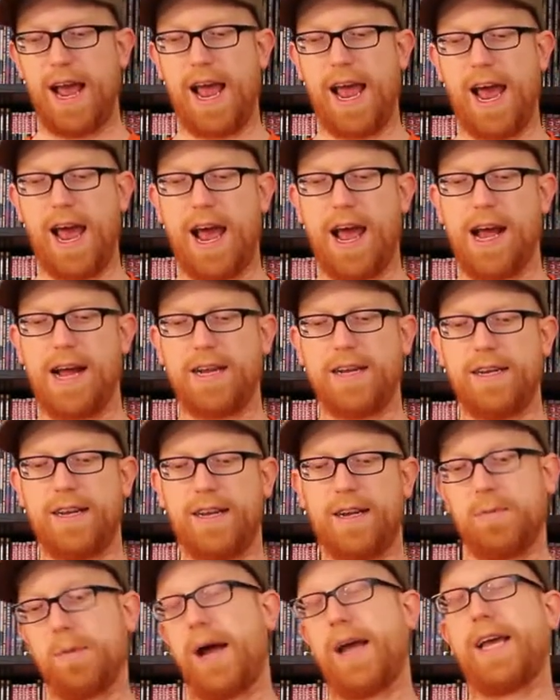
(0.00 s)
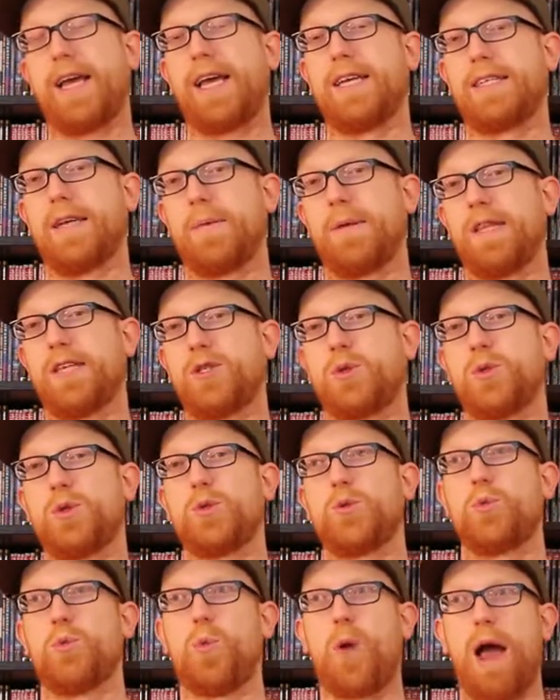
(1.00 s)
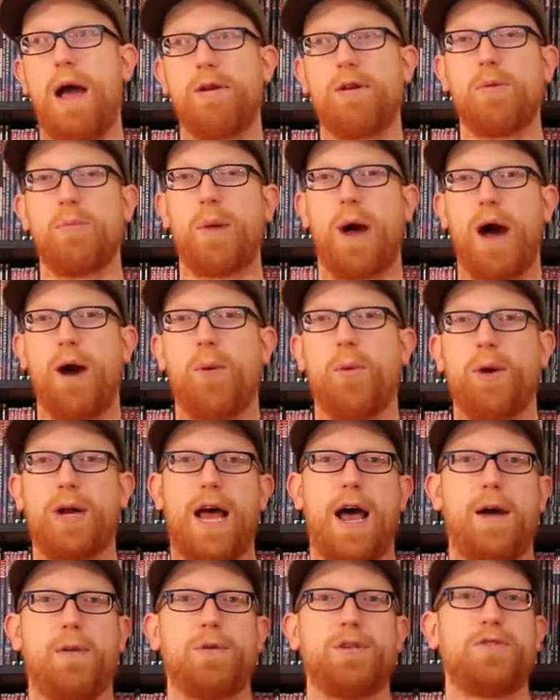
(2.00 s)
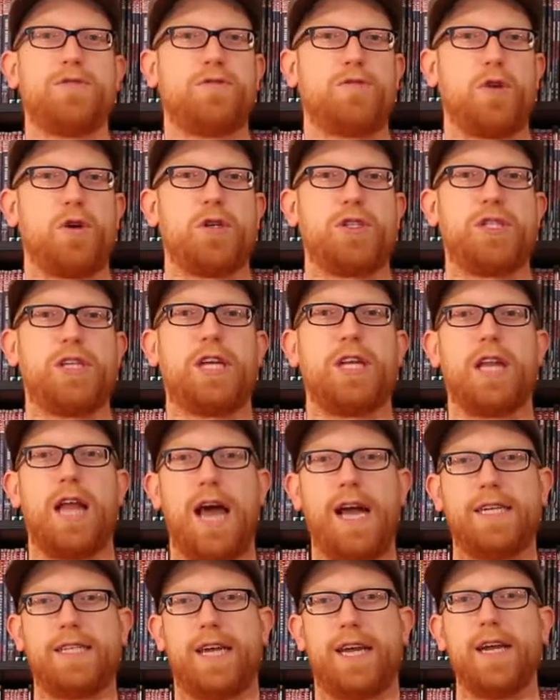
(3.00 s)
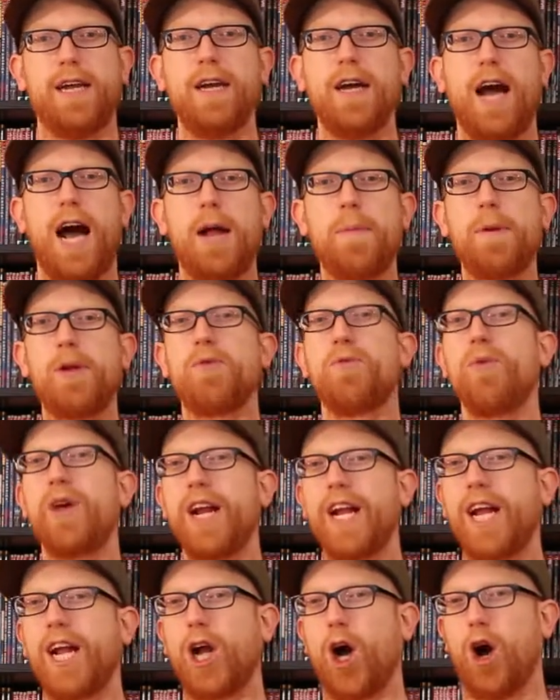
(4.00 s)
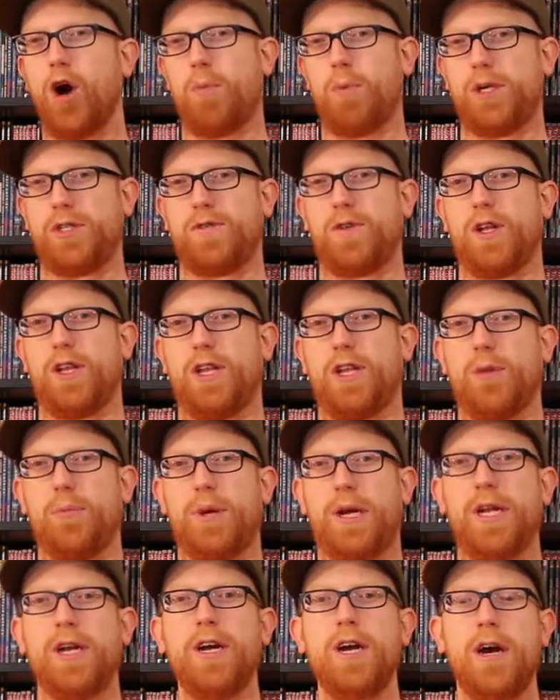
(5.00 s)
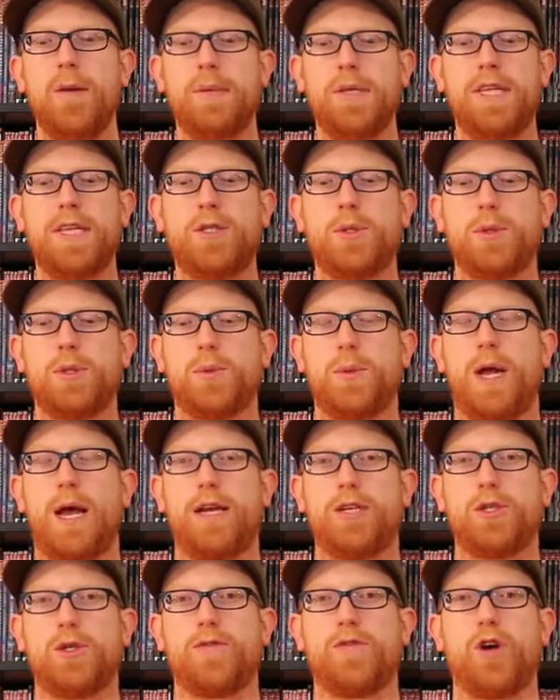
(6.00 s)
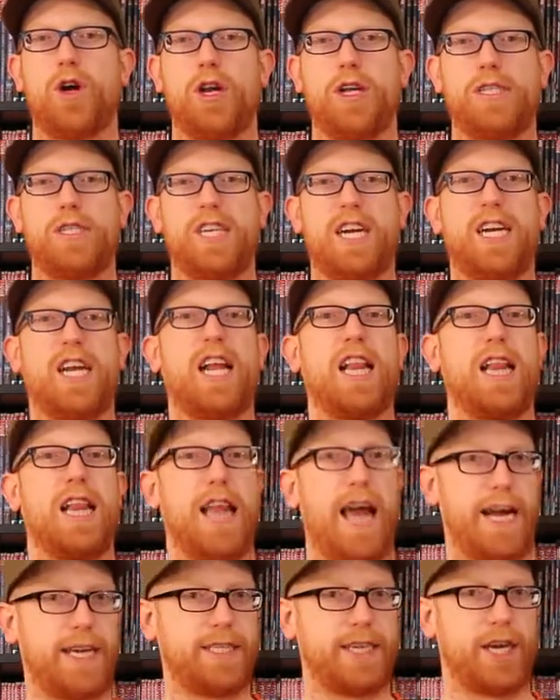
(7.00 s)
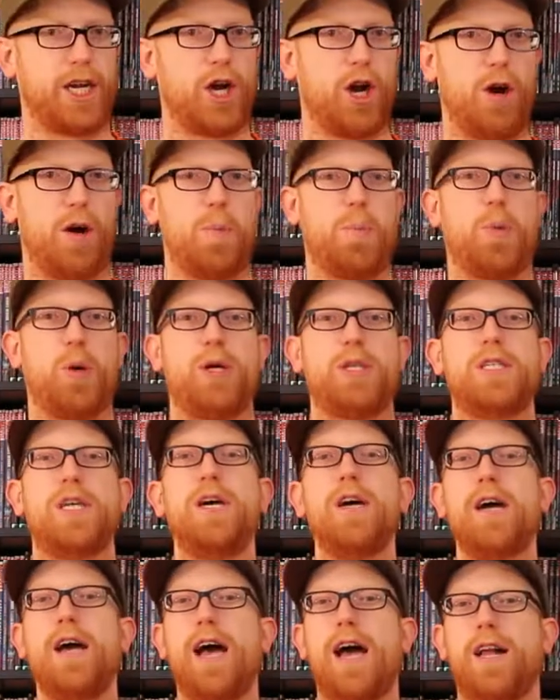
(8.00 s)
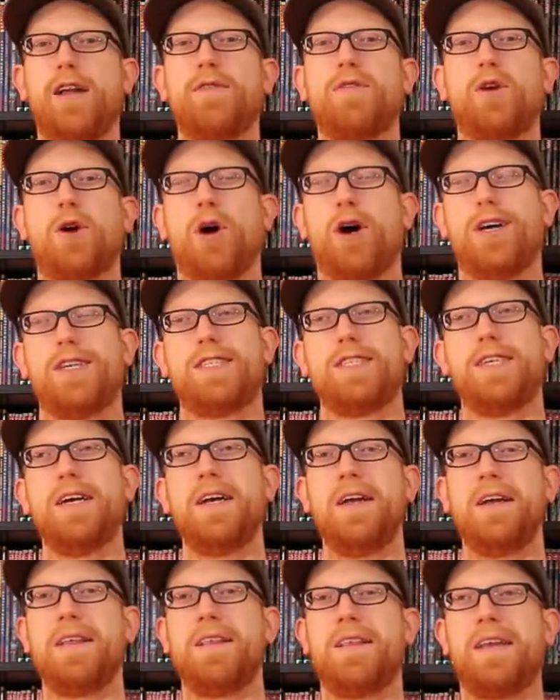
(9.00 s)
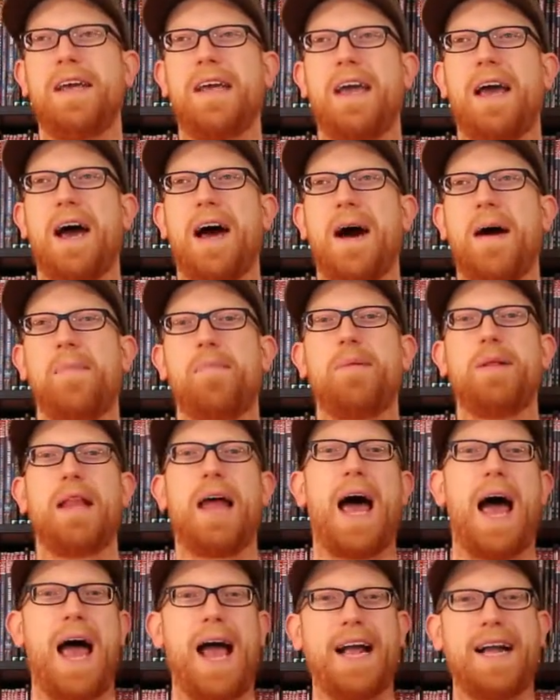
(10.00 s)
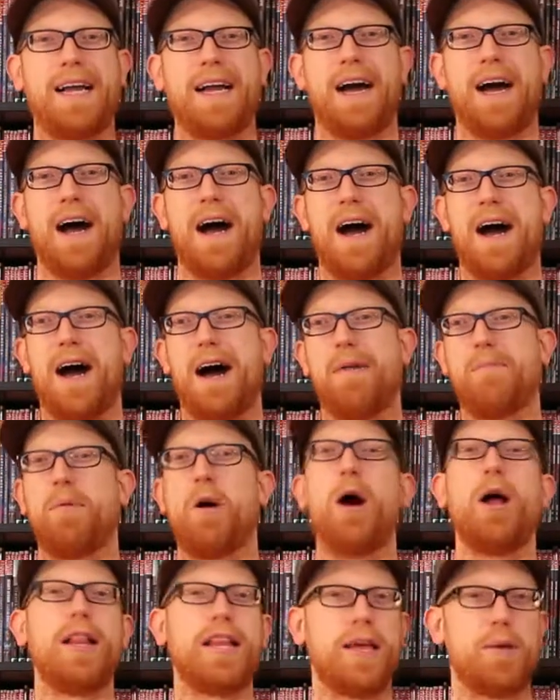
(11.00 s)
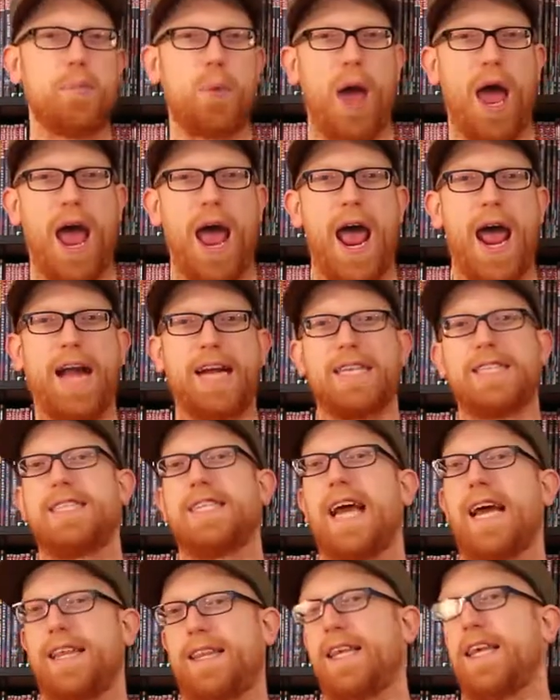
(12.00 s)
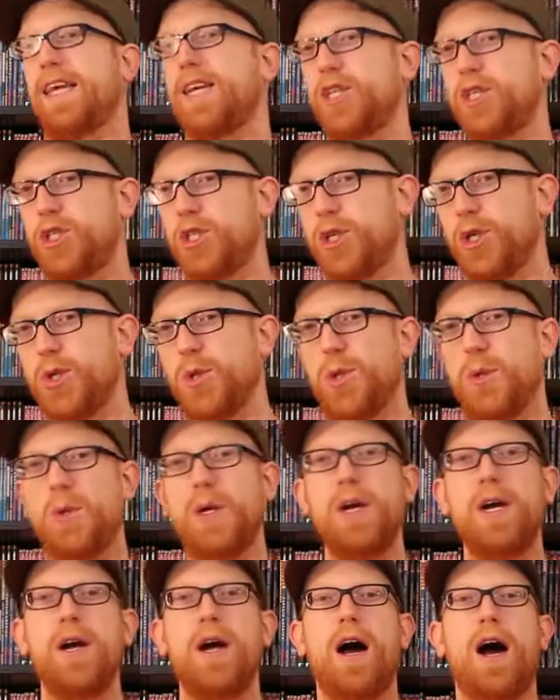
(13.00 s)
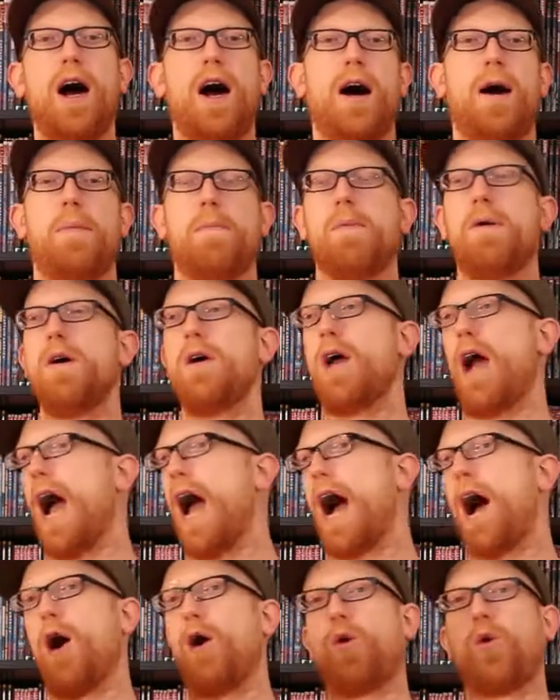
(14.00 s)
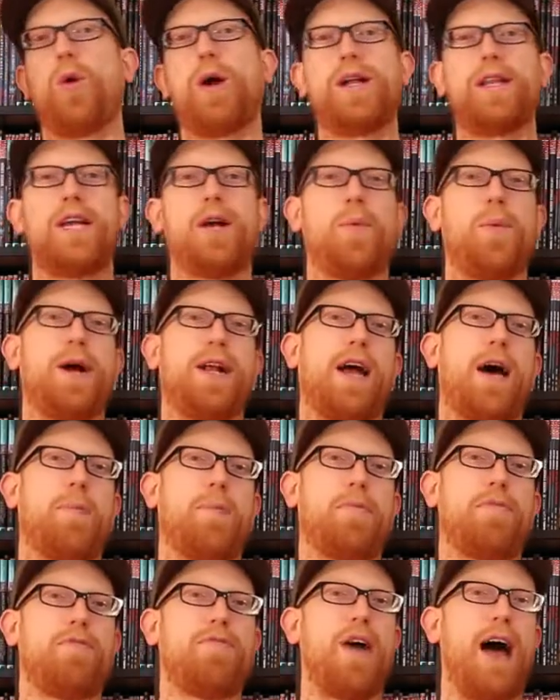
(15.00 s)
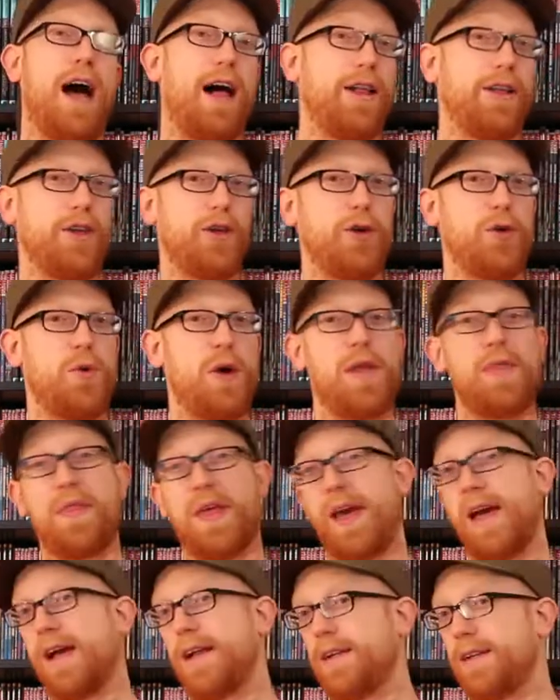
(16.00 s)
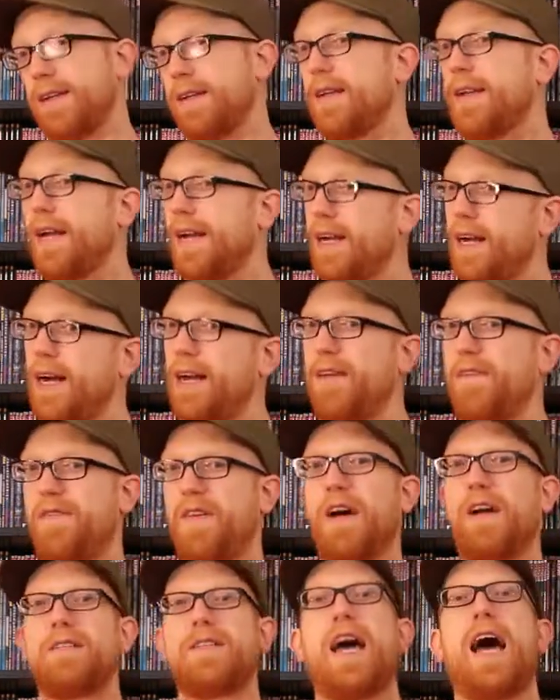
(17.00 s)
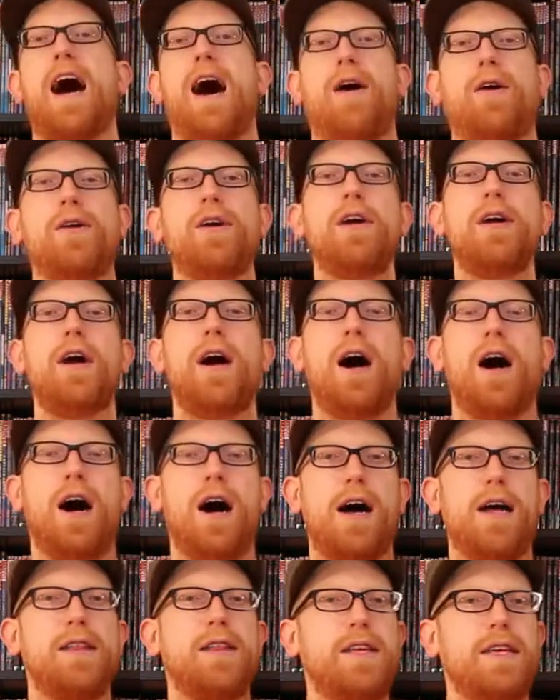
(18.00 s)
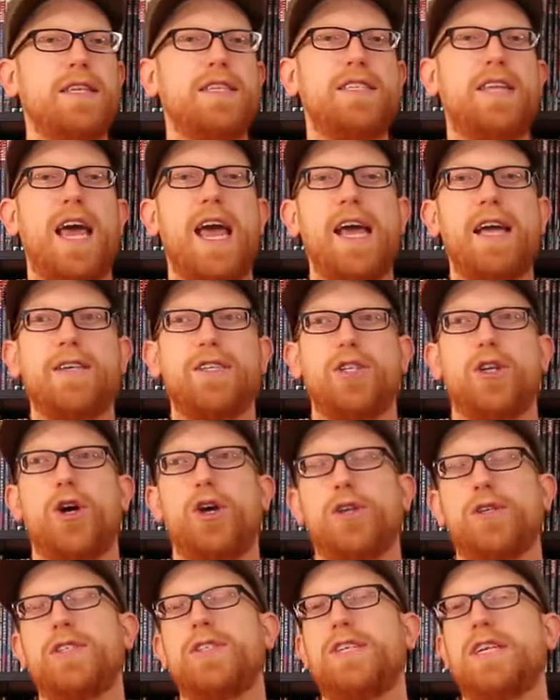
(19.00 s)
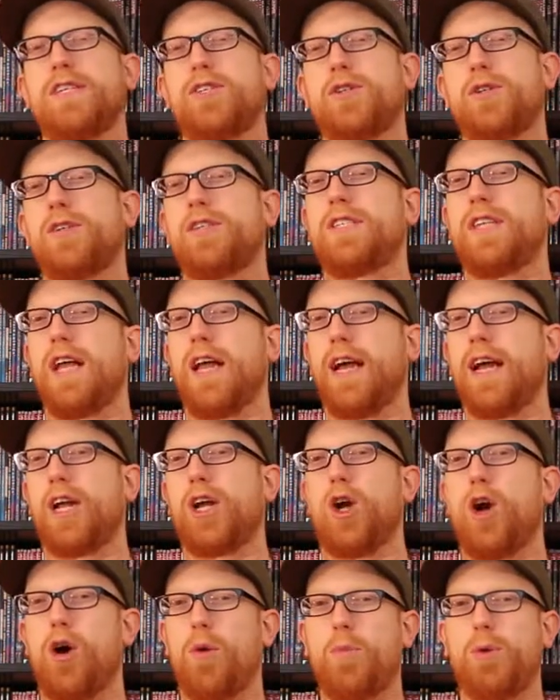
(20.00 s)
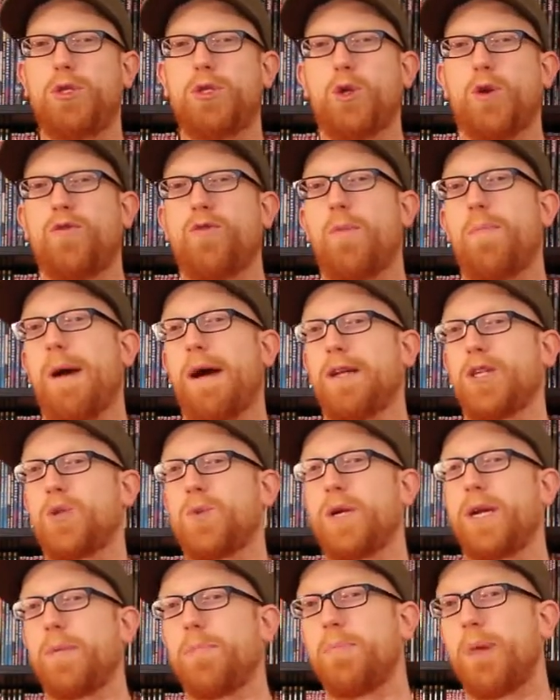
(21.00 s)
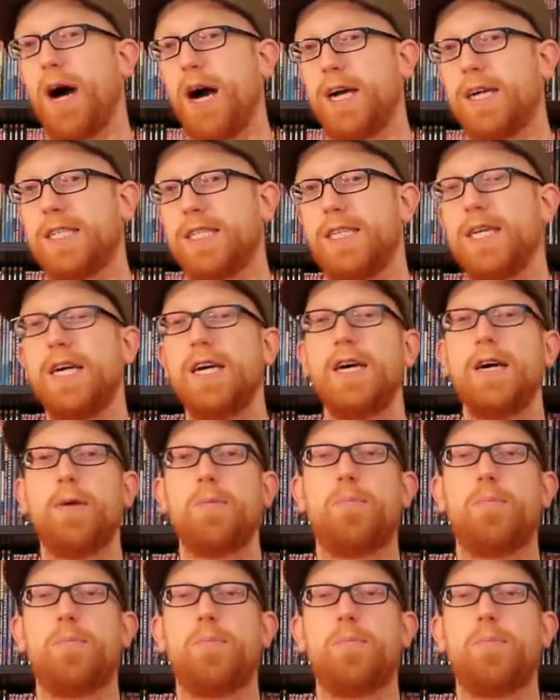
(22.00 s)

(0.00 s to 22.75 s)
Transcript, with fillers: And in my case, I mean, this was round about when I was first collecting. I've been reading comic books for a little bit, but this was when I sort of got into collecting comic books. And of course, the uh, black uh, polybagged Death issue, um, how quickly it went up in value, and then it kind of fell down. Uh, these days, you know, you'll see it sort of selling at a comic book store for about twenty bucks.